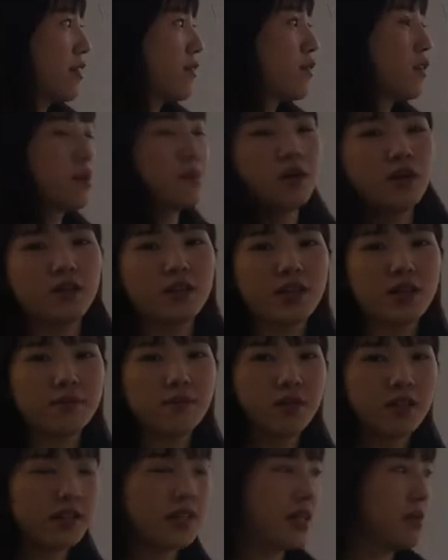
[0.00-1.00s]
and from
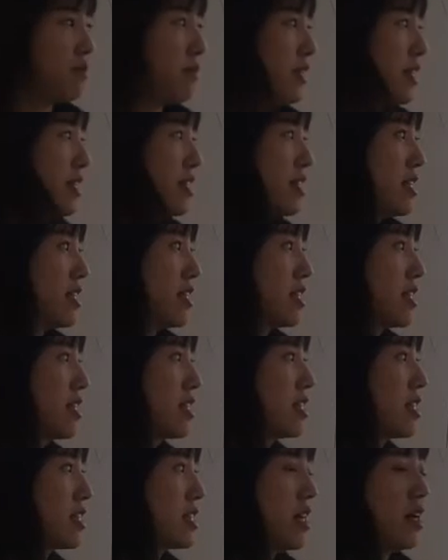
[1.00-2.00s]
online marketplaces
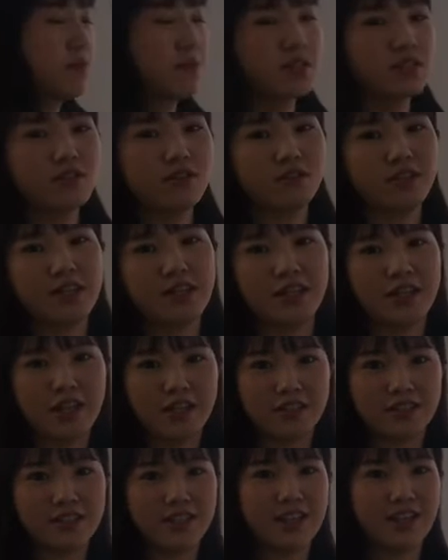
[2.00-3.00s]
such as Amazon and
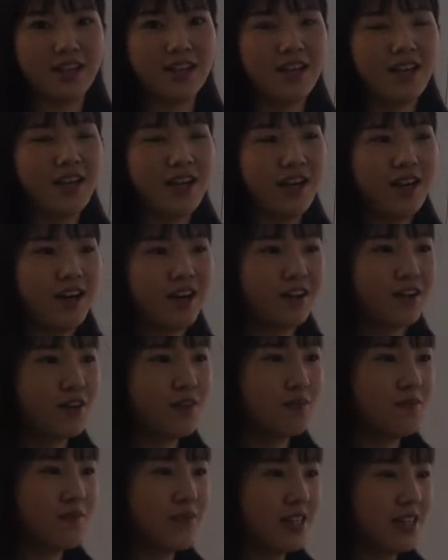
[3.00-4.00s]
Rakuten.
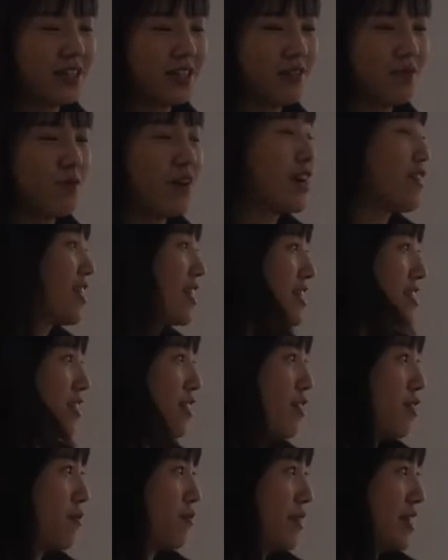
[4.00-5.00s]
Whereas
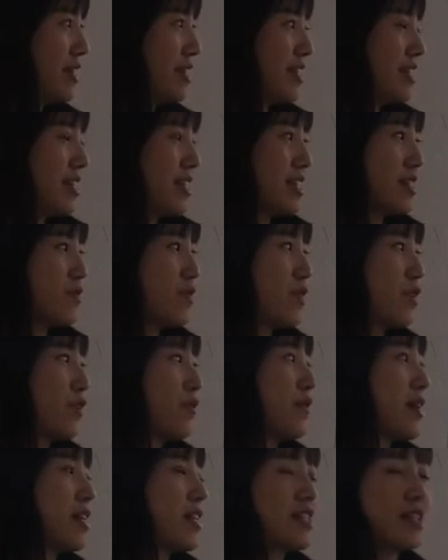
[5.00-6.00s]
our competitors
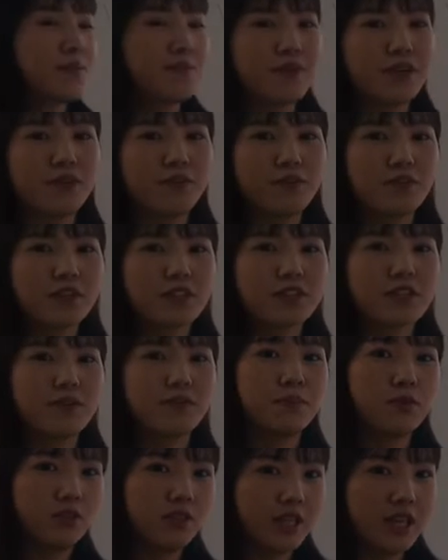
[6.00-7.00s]
will be in Japan, for
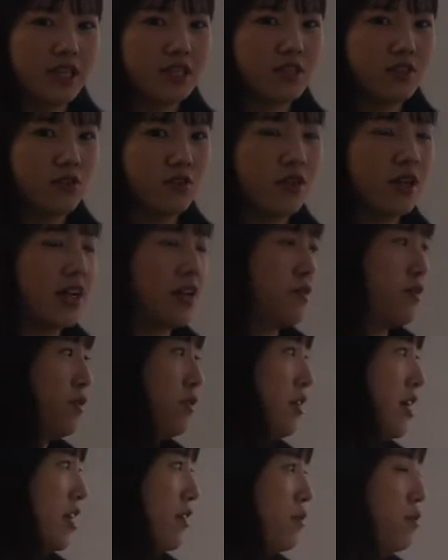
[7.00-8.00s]
example, Daiso, and
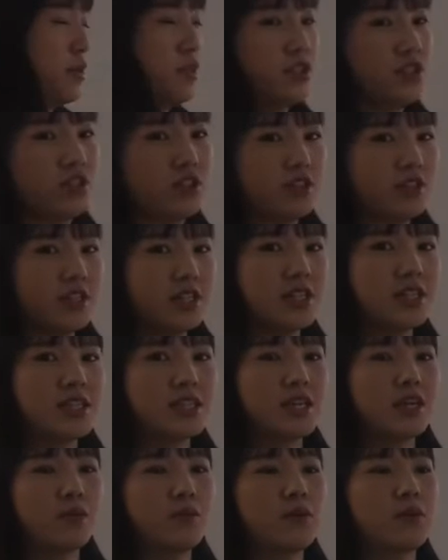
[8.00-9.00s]
for FA
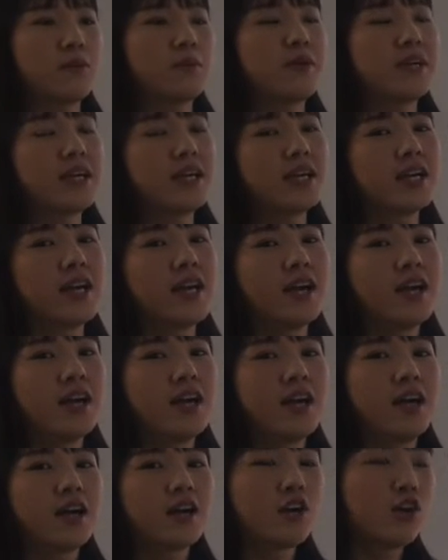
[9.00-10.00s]
students, it will be
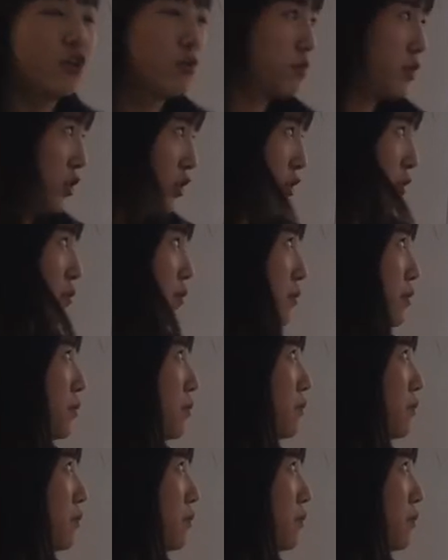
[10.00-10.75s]
Coop Shop.